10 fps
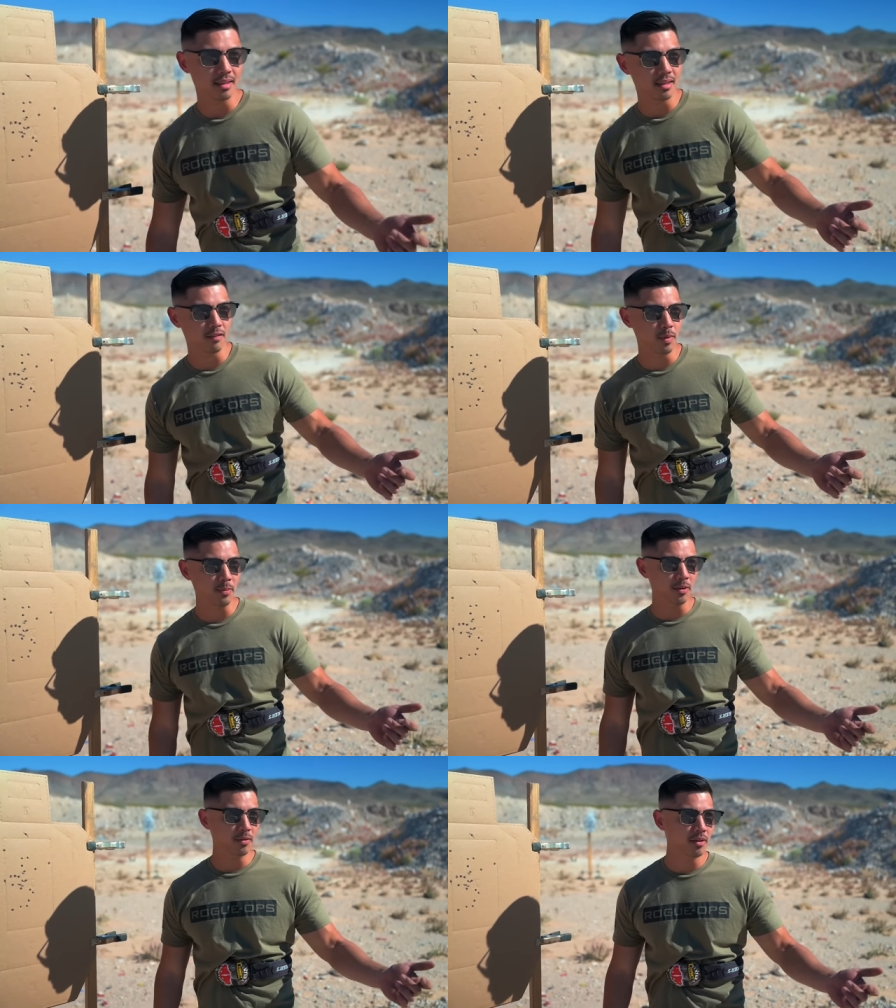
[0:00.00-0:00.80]
if
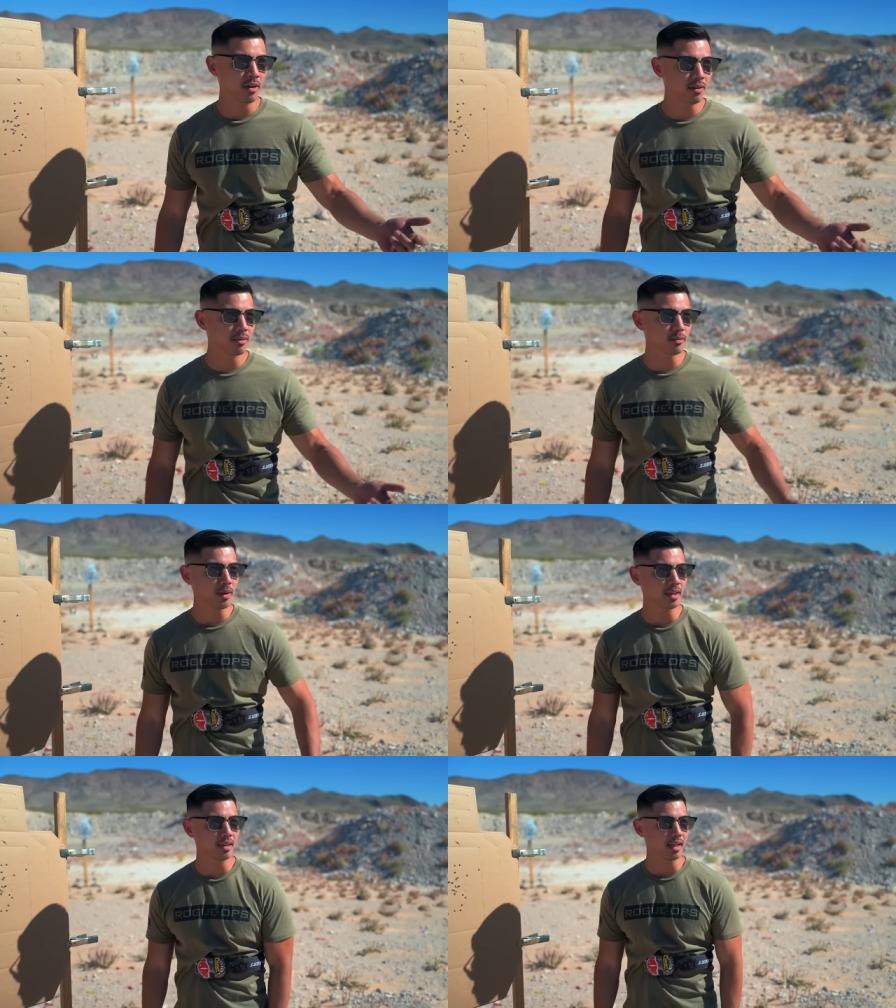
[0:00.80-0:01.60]
people don't know,
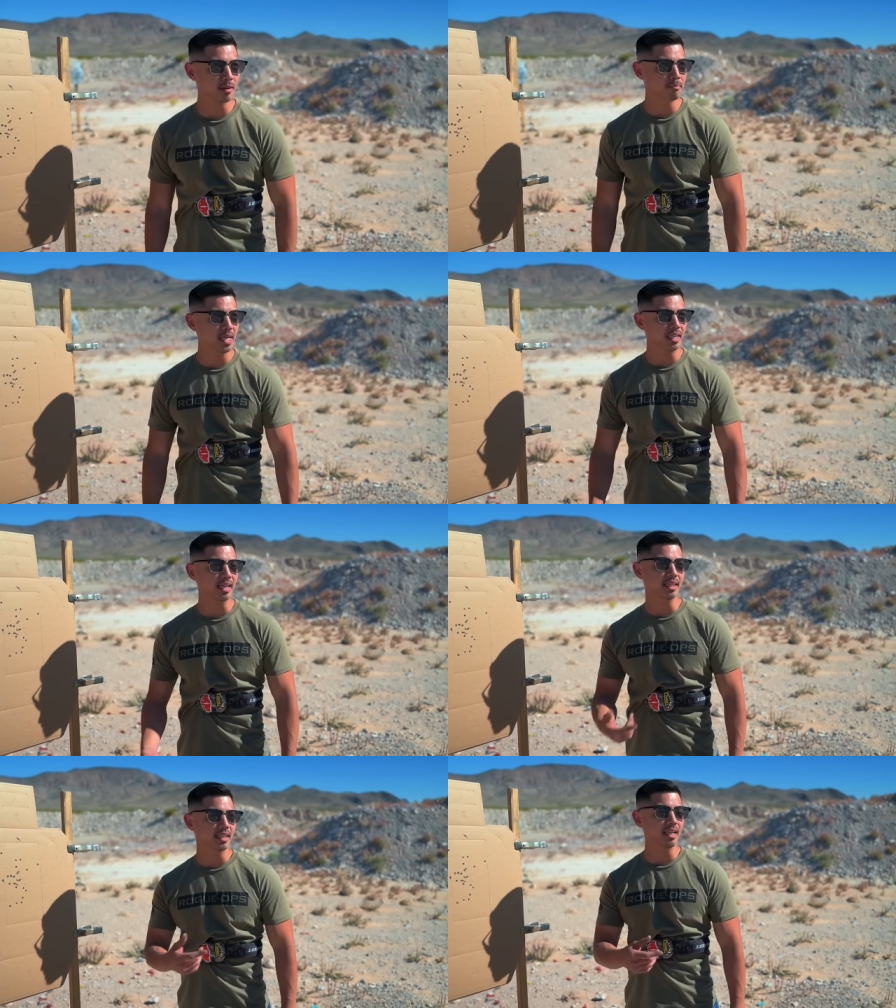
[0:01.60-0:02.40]
running like a big
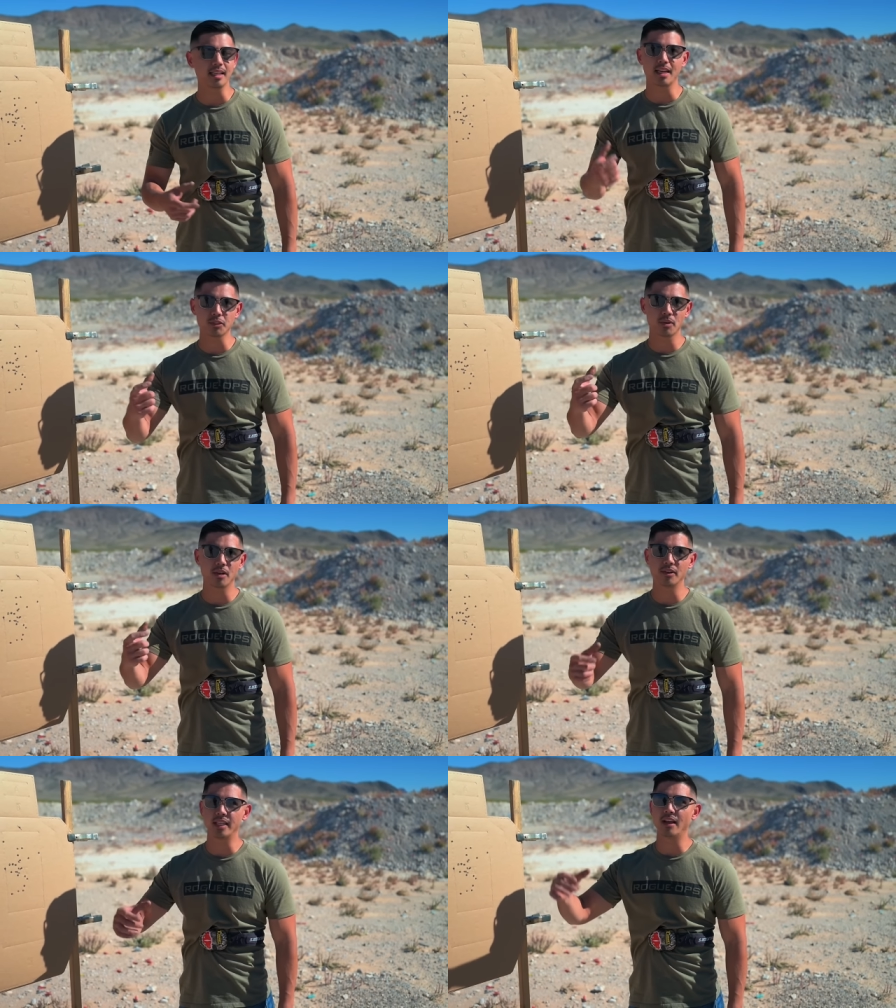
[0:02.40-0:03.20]
light like that, like an X three
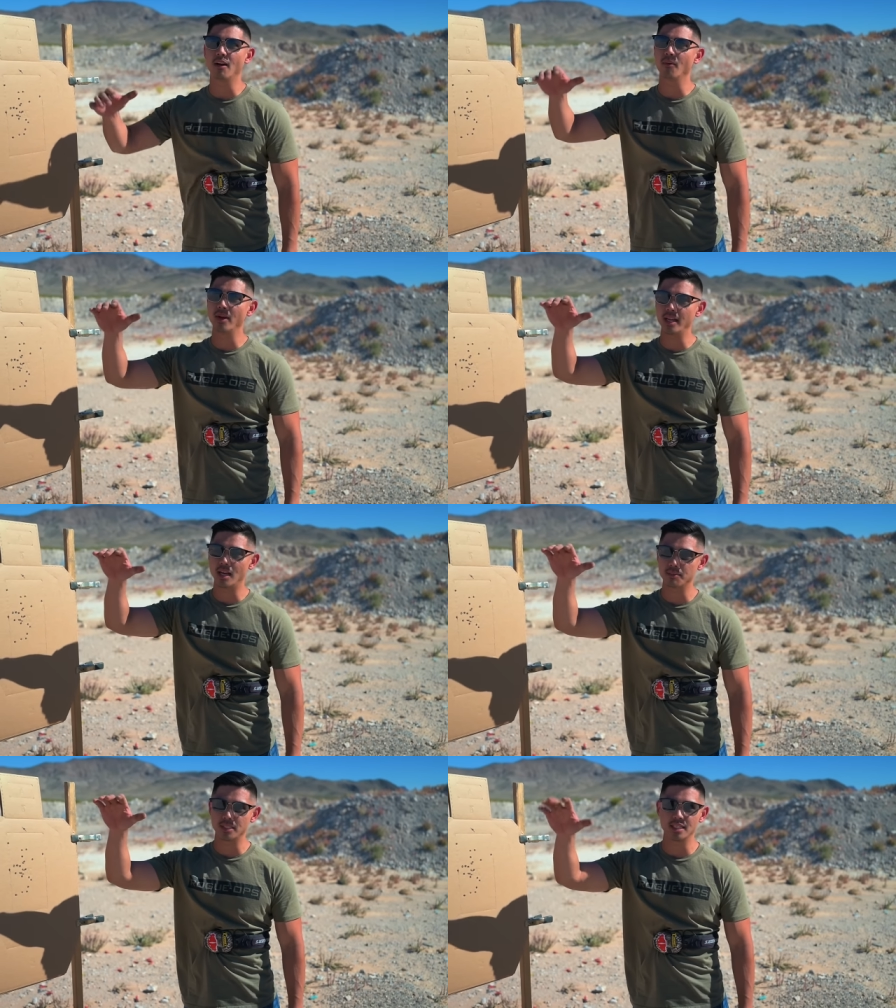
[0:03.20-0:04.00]
hundred, that already
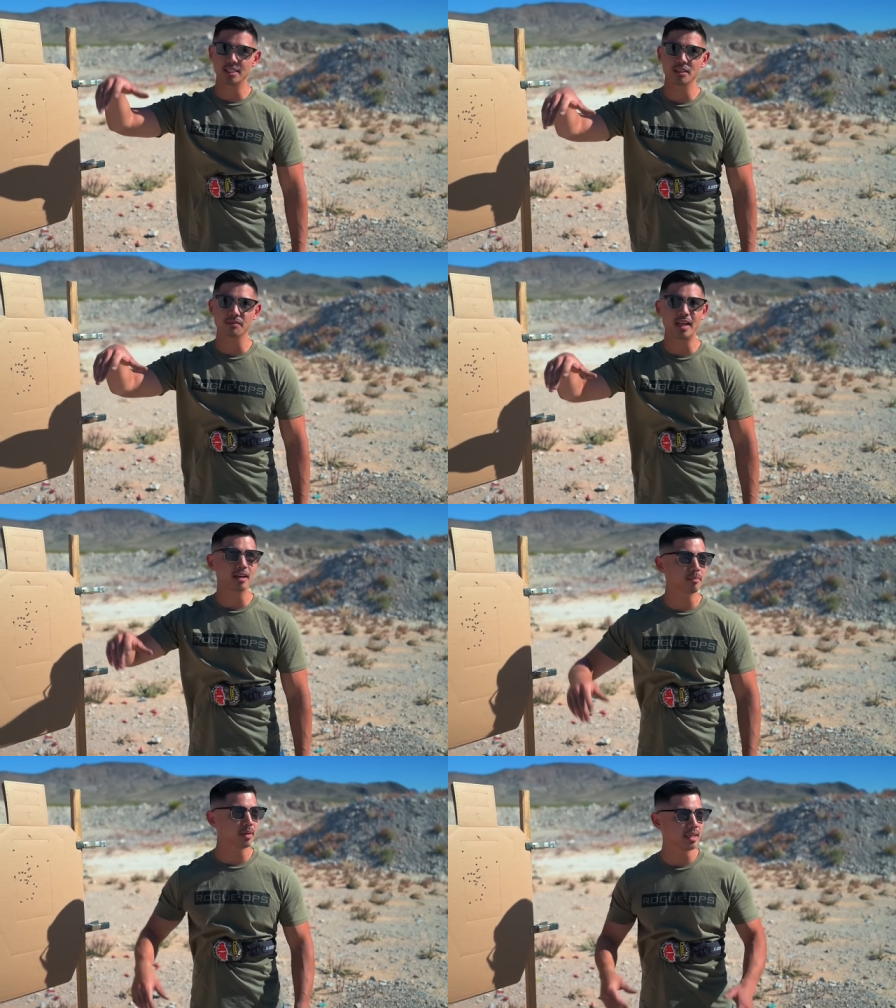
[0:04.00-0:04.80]
helps the gun sit
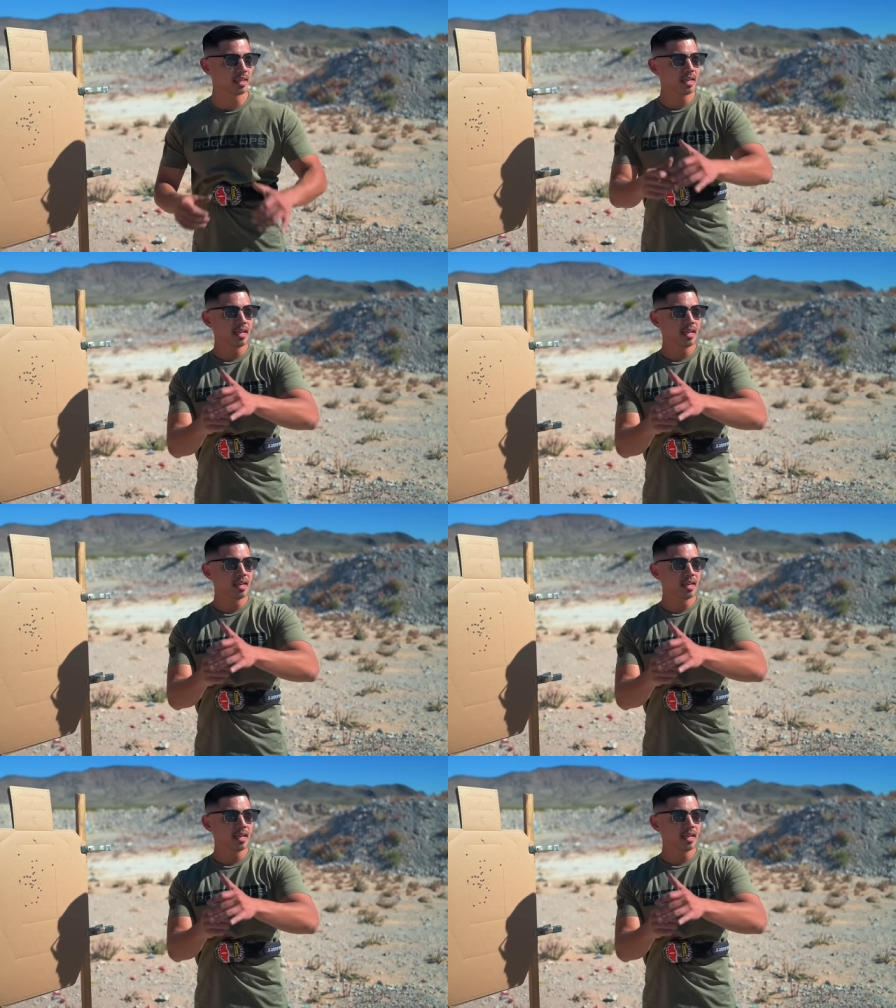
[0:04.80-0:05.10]
flatter. Right.